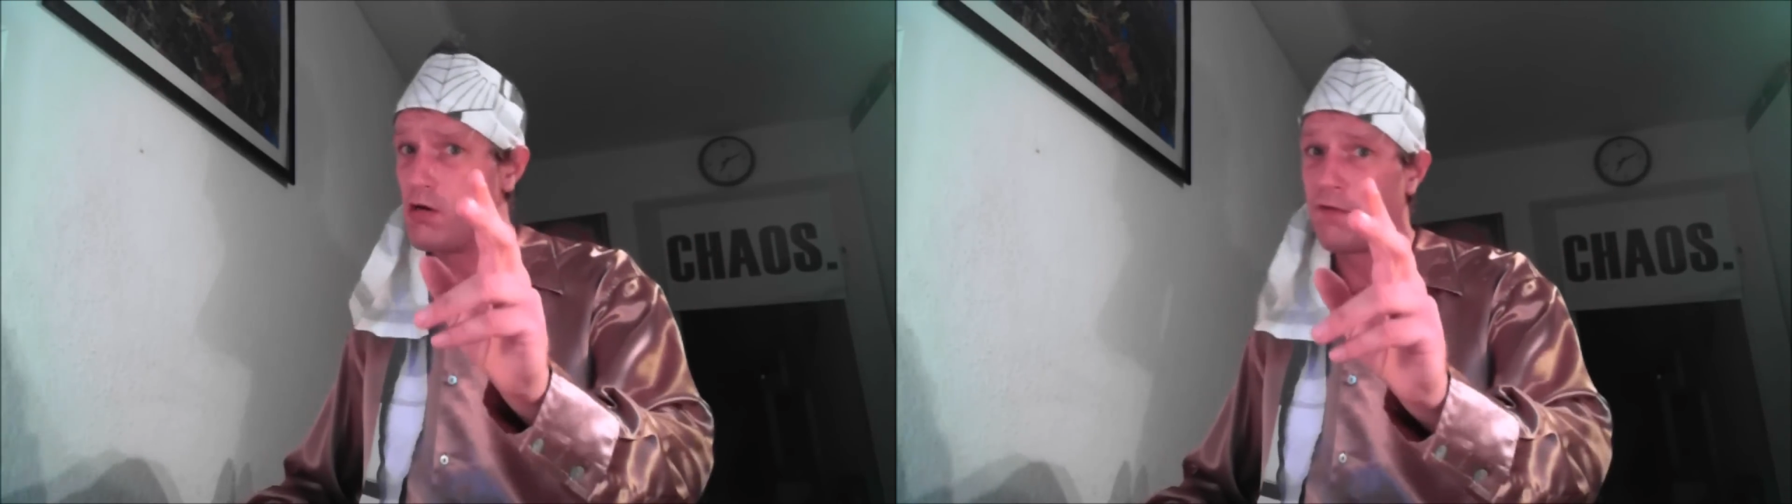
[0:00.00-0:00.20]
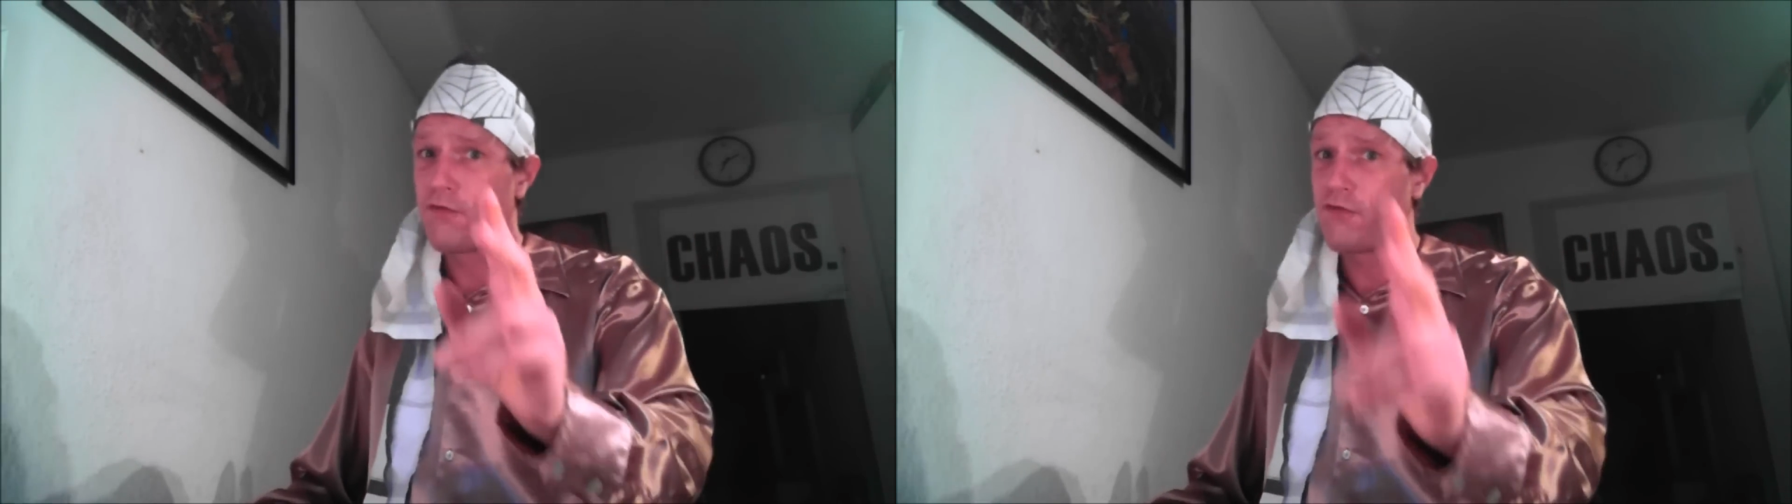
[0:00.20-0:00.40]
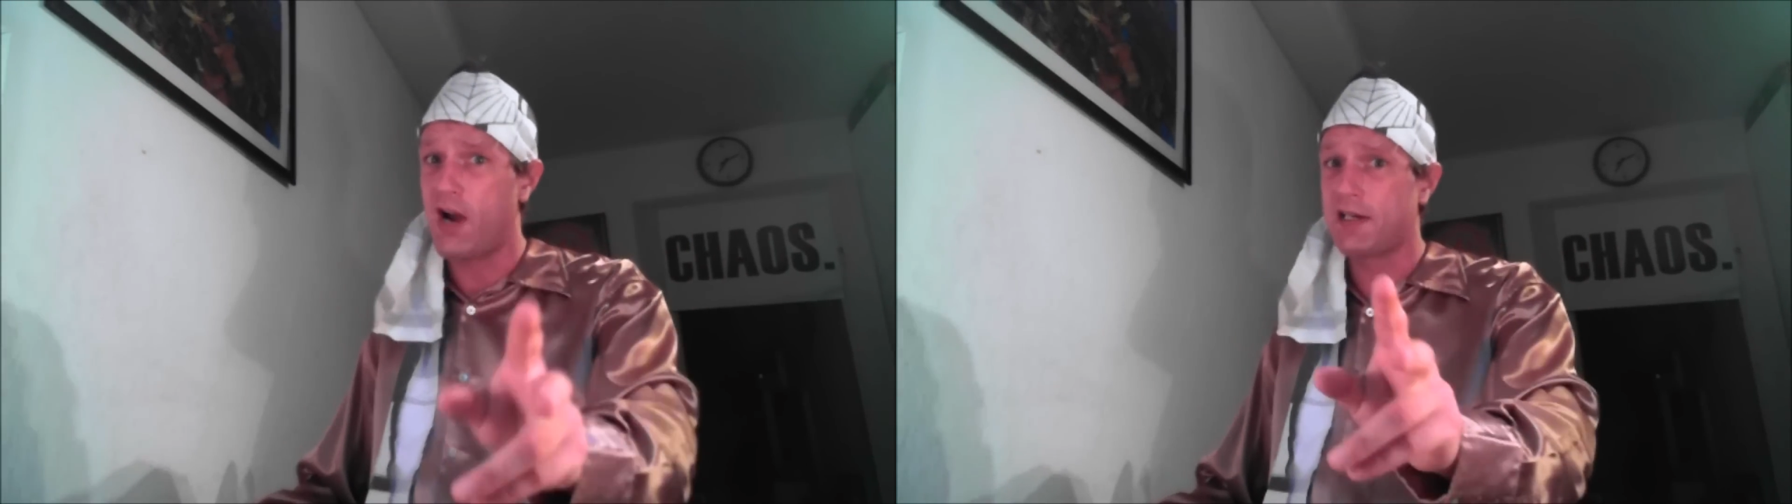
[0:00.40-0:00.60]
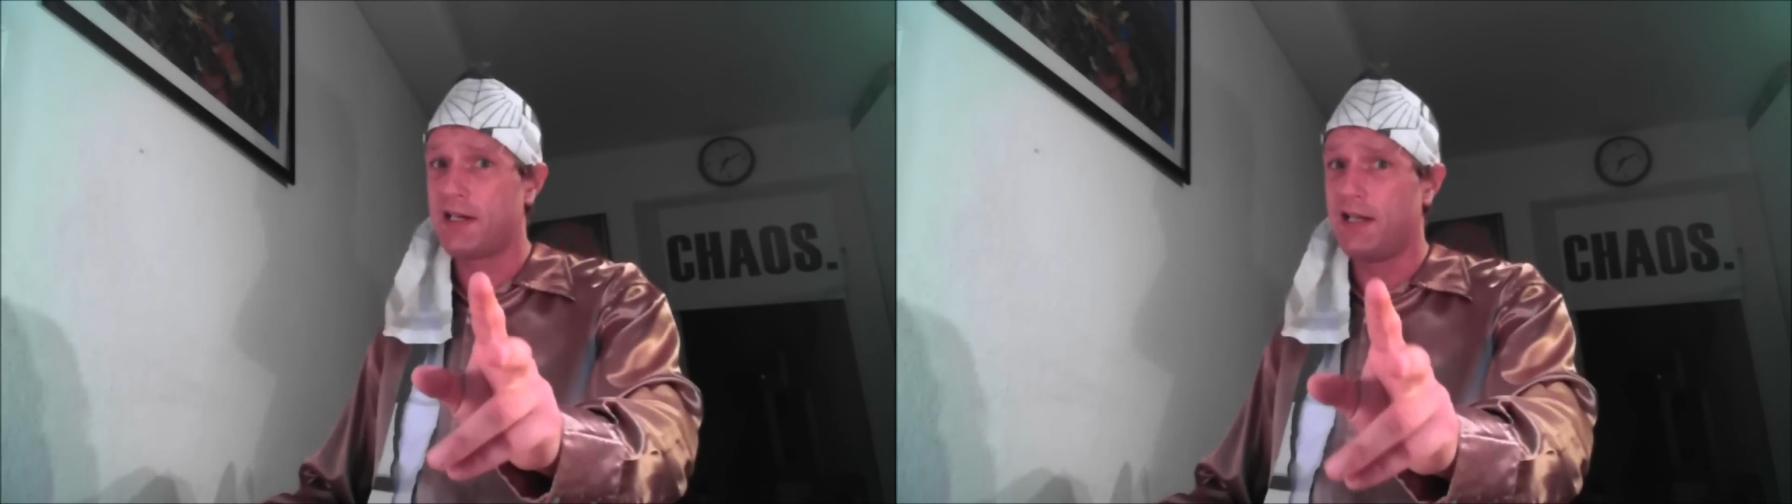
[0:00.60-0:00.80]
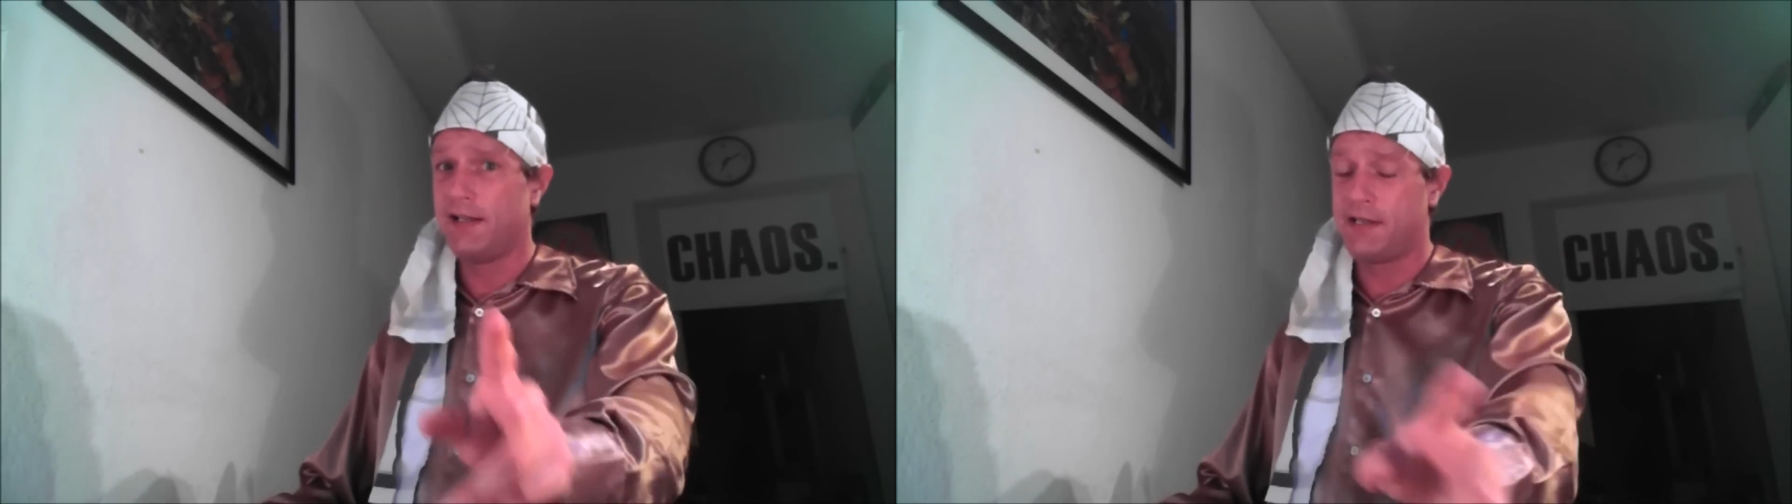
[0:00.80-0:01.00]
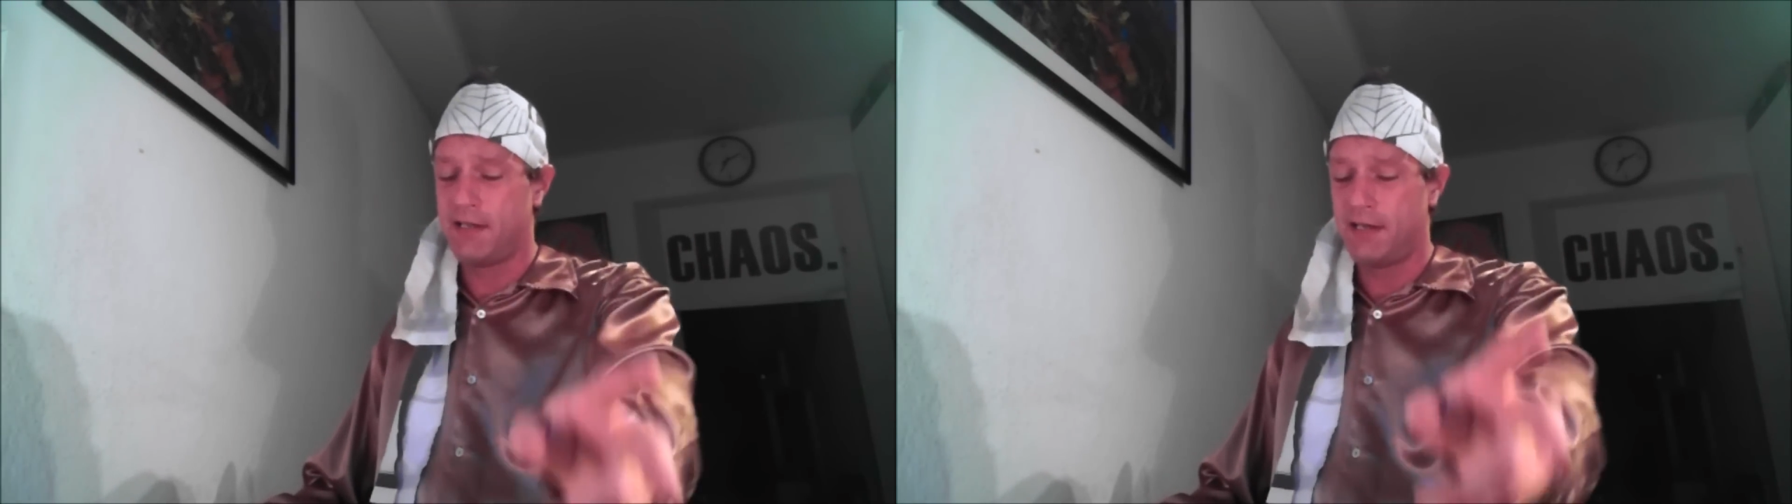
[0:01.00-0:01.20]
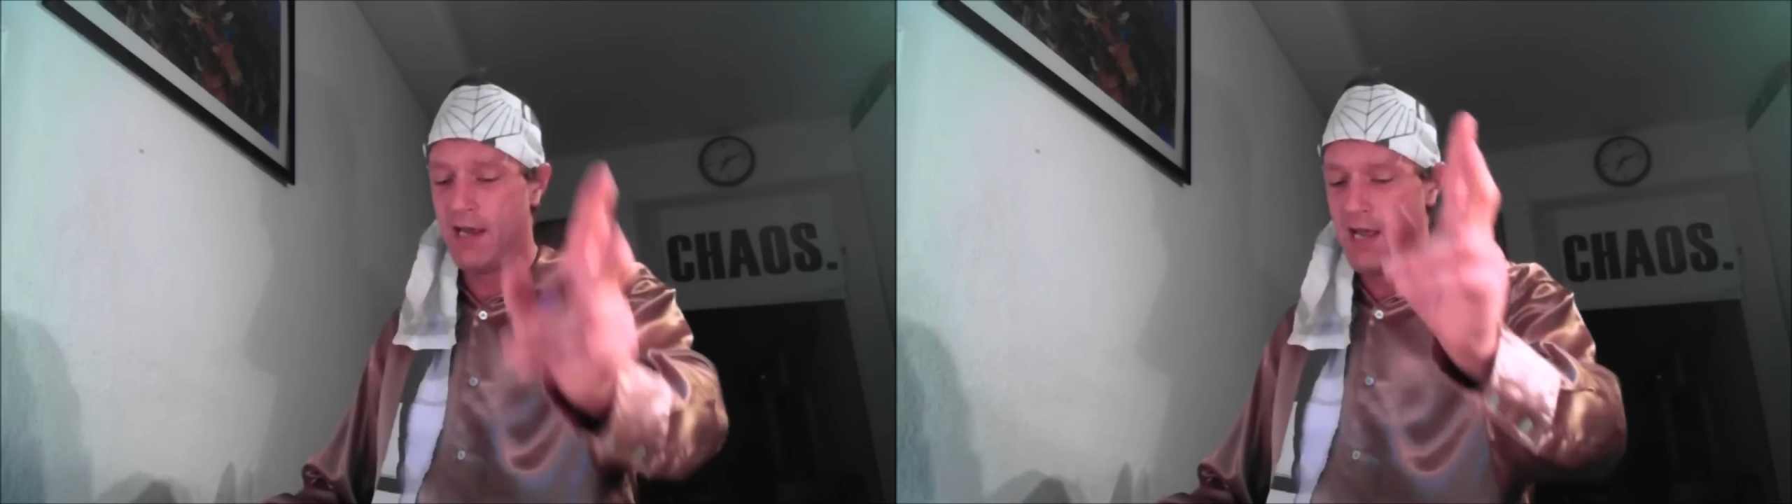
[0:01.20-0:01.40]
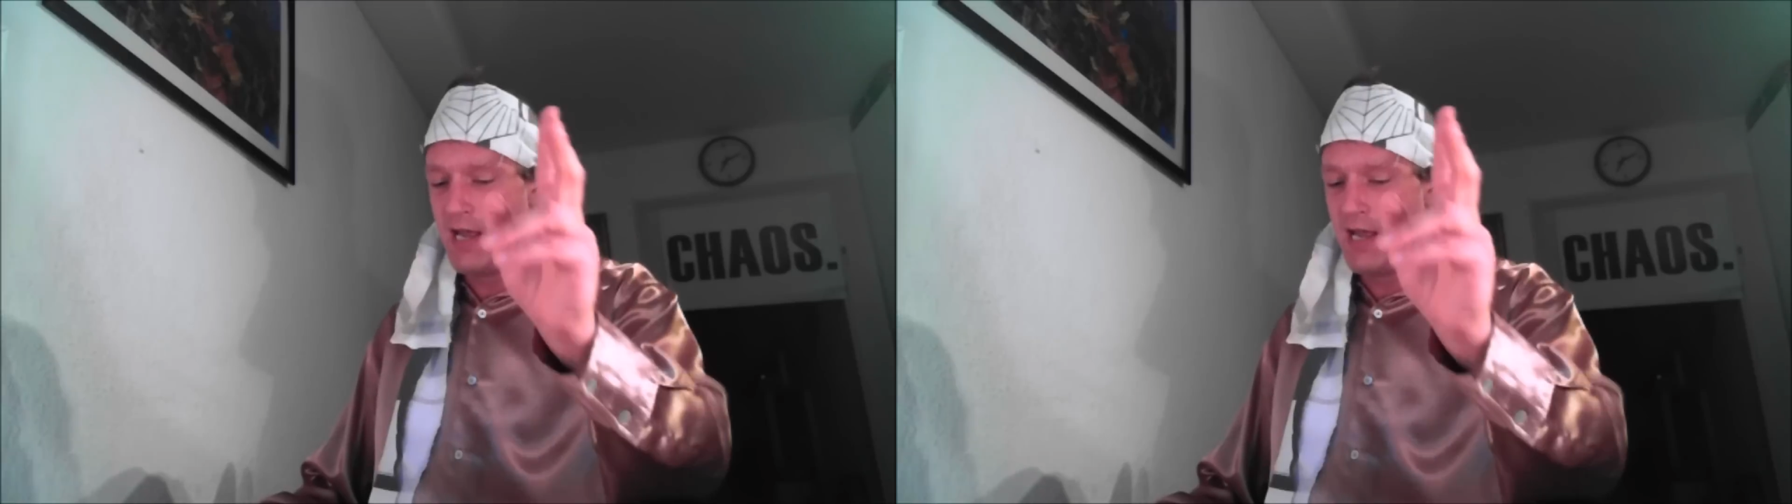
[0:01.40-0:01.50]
of fractals